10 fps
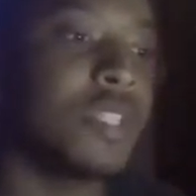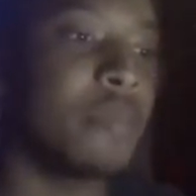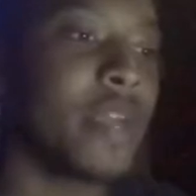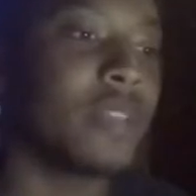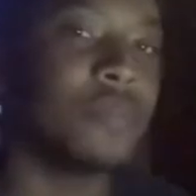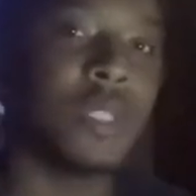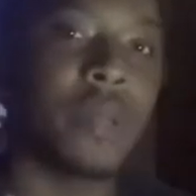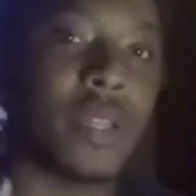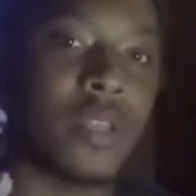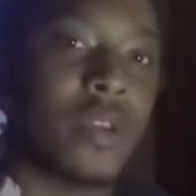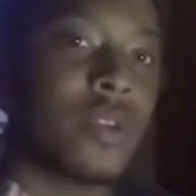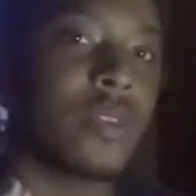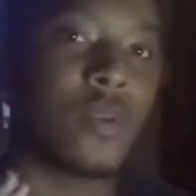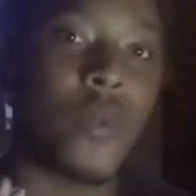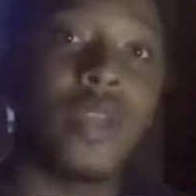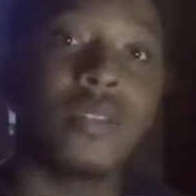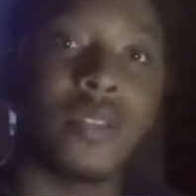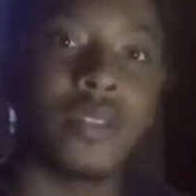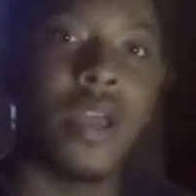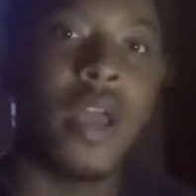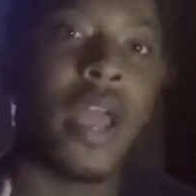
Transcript: it to make them seem like they're racist.